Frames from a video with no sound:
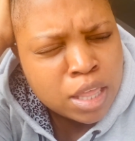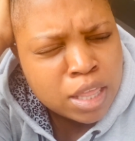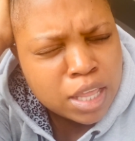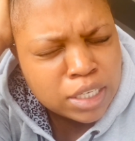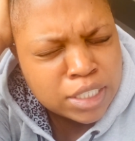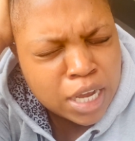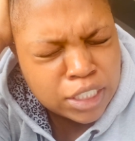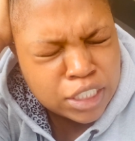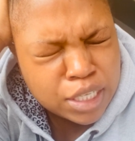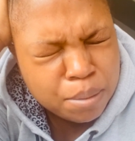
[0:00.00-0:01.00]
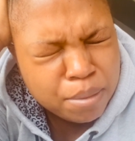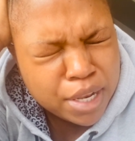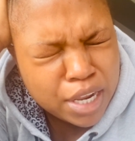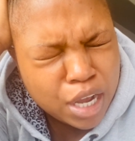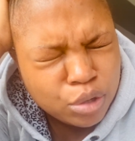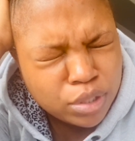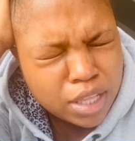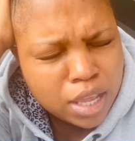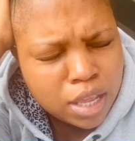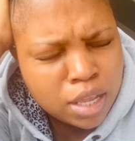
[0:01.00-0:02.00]
That touch somebody out
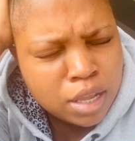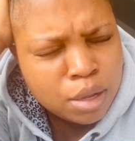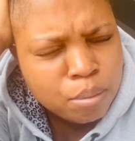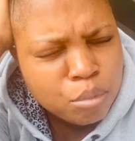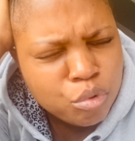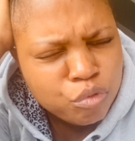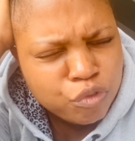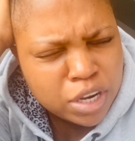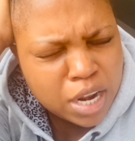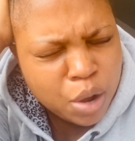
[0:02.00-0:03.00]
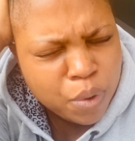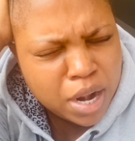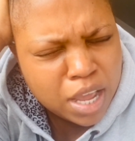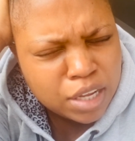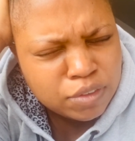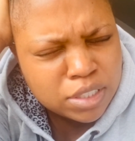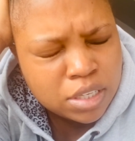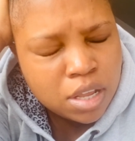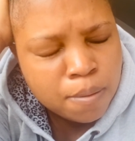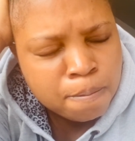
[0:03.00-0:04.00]
there, move in our lives.
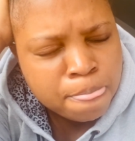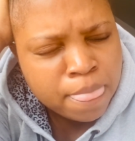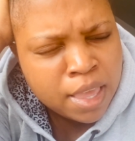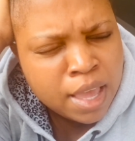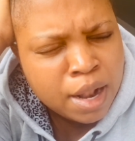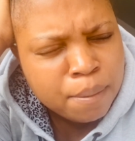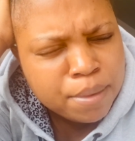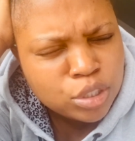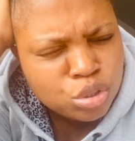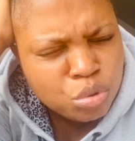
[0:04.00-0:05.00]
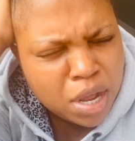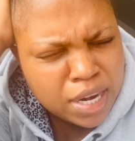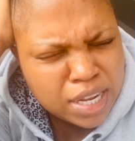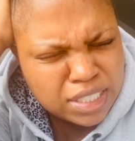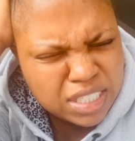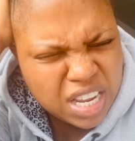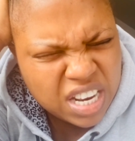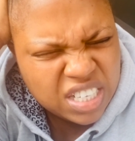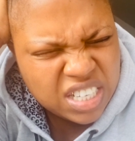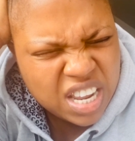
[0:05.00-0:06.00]
Help us to
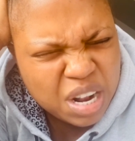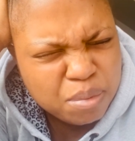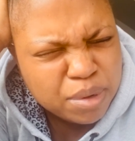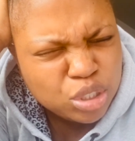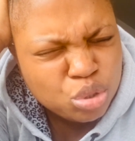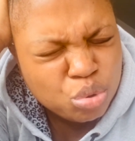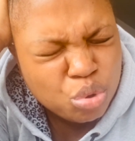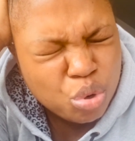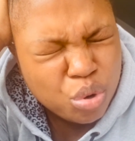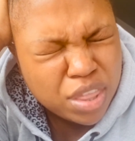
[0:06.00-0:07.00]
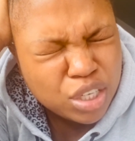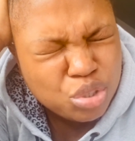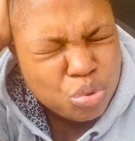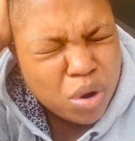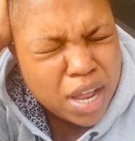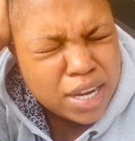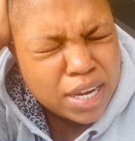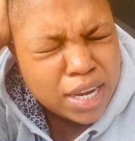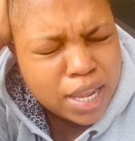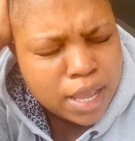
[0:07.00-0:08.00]
understand. Help us to know that you are
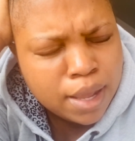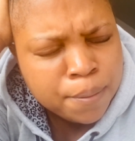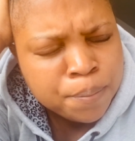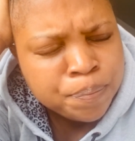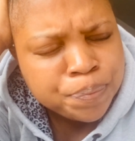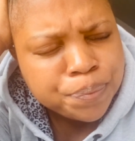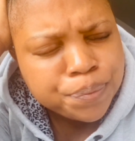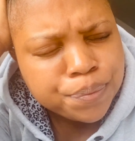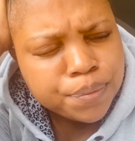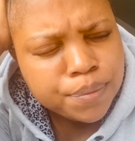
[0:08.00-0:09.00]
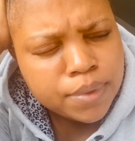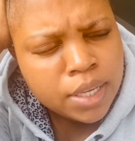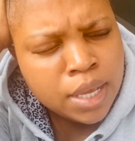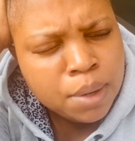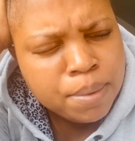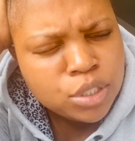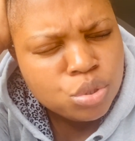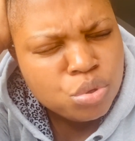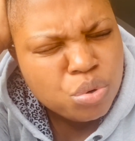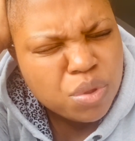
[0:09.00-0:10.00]
near. Help us
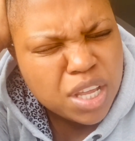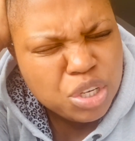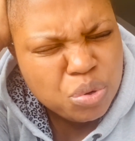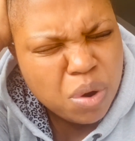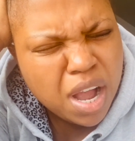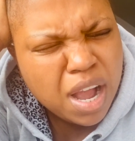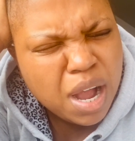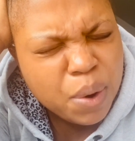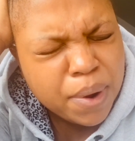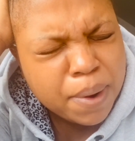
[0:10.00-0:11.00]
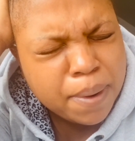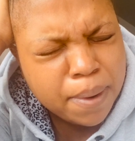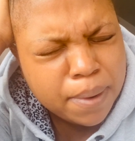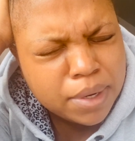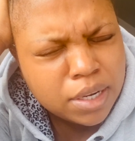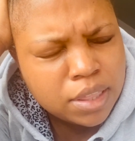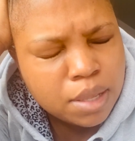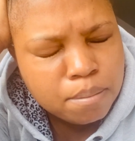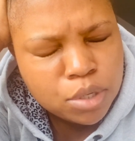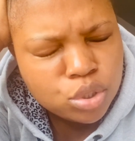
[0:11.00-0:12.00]
to know that you are our God in
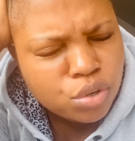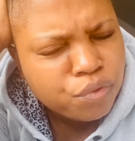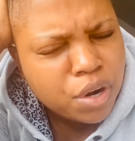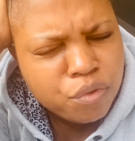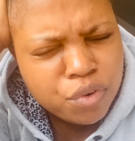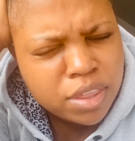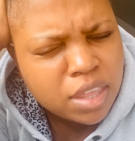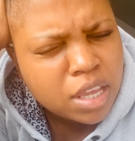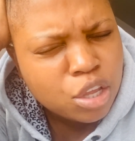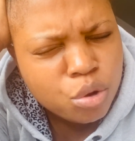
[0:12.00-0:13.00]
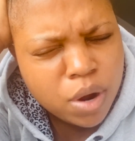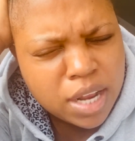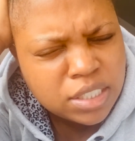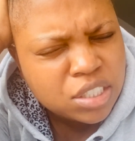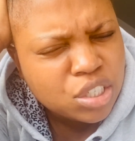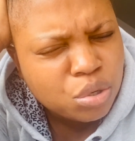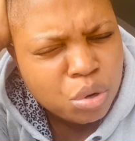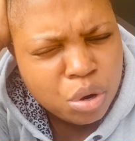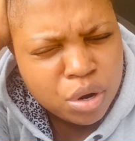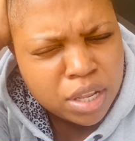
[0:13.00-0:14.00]
the midst of everything. You are still
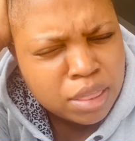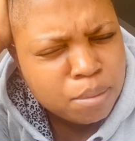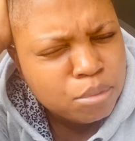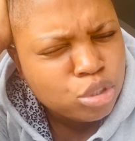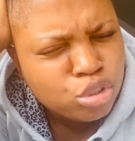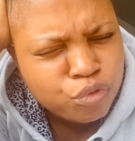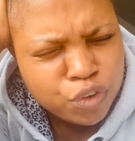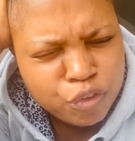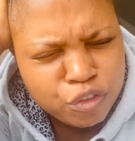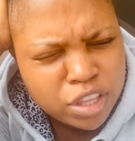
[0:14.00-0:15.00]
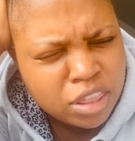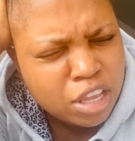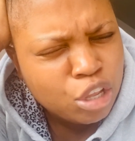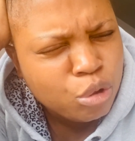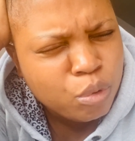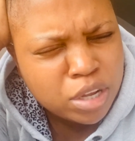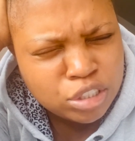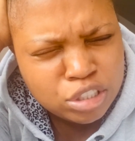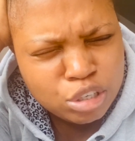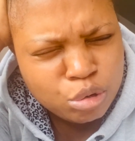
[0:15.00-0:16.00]
God in the midst of everything. You are
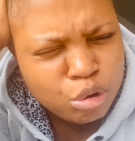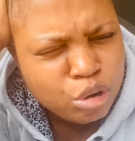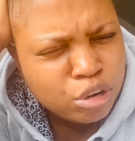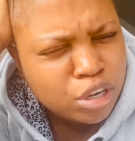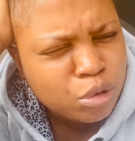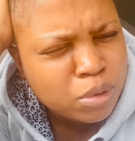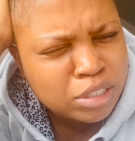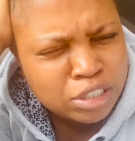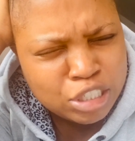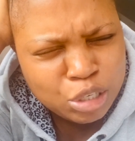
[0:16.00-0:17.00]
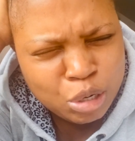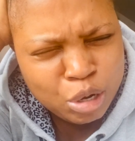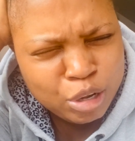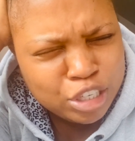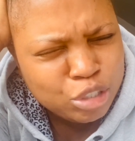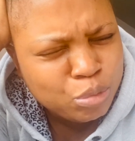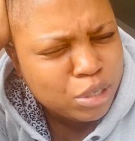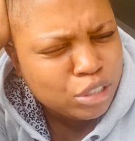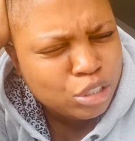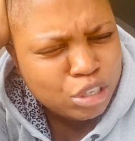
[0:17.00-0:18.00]
still God. You are still God. You
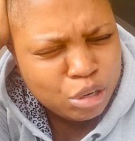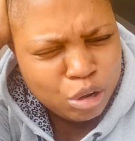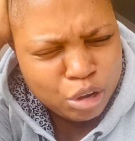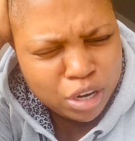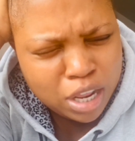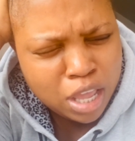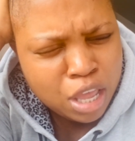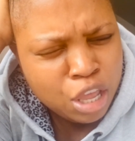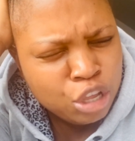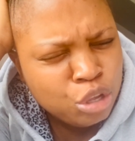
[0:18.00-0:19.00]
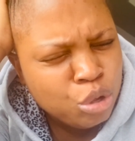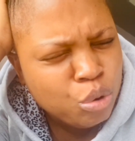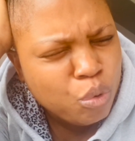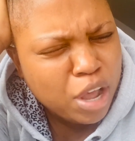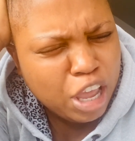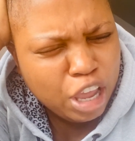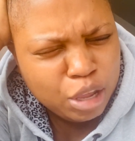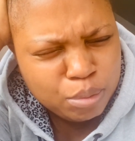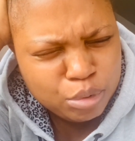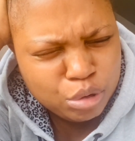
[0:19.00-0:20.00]
are still God. You are
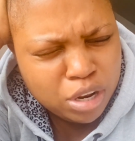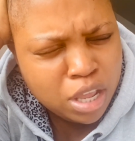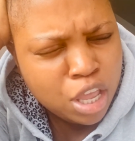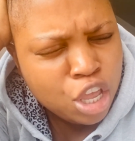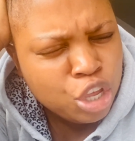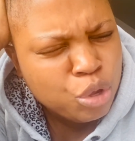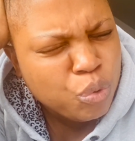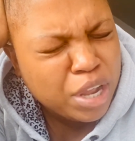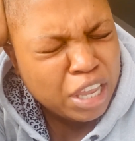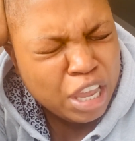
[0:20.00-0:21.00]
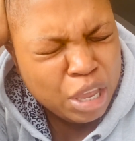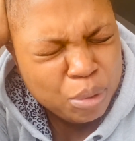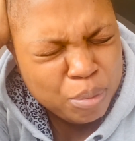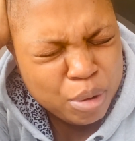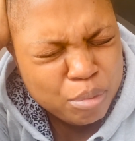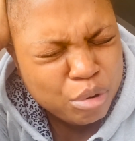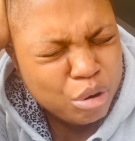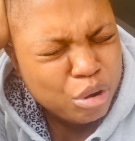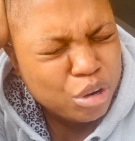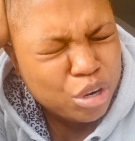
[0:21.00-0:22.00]
able. You are capable,
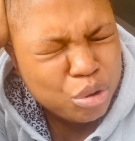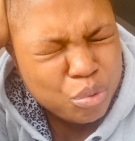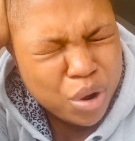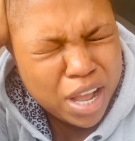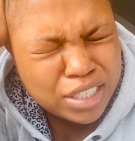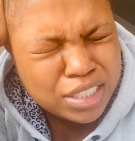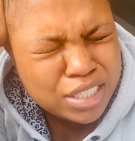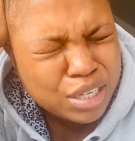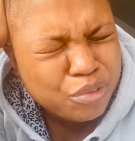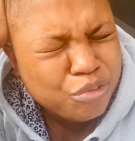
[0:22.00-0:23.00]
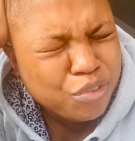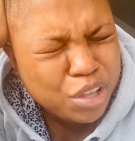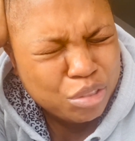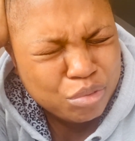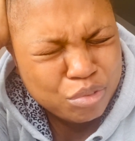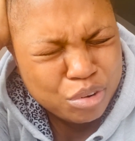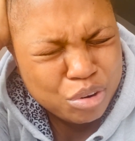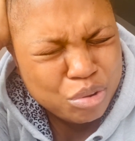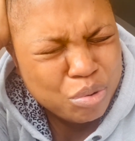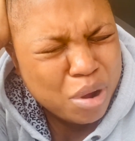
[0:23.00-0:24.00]
Lord. You are still faithful.
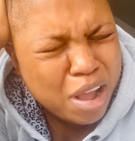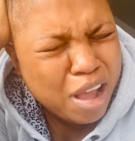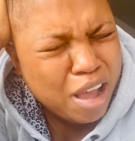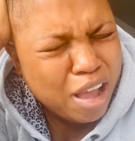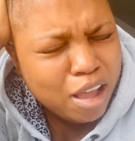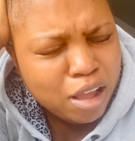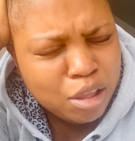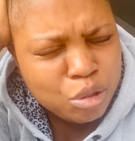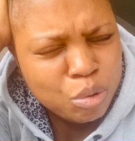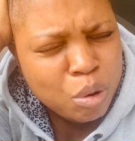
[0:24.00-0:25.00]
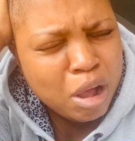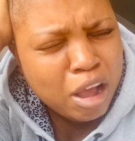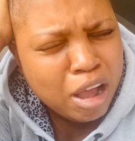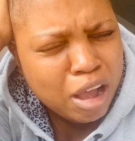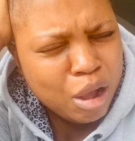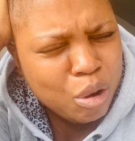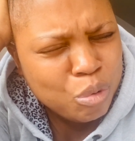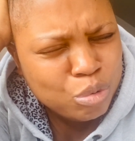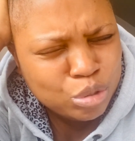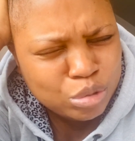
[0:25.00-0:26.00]
You are. You are
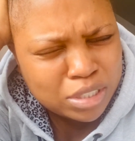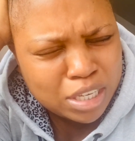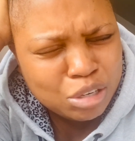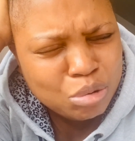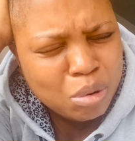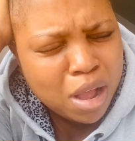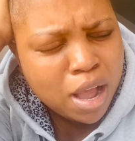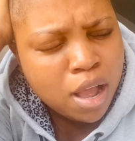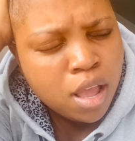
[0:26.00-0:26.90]
who you said you are.